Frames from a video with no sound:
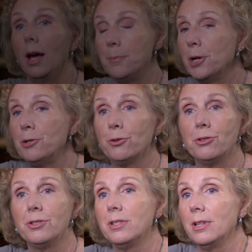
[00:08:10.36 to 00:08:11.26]

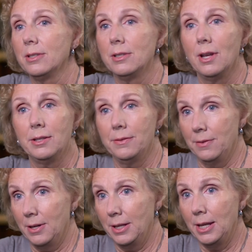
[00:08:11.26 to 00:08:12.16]
Hyperhidrosis does not
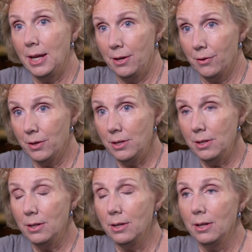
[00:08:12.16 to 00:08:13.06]
define Caryn.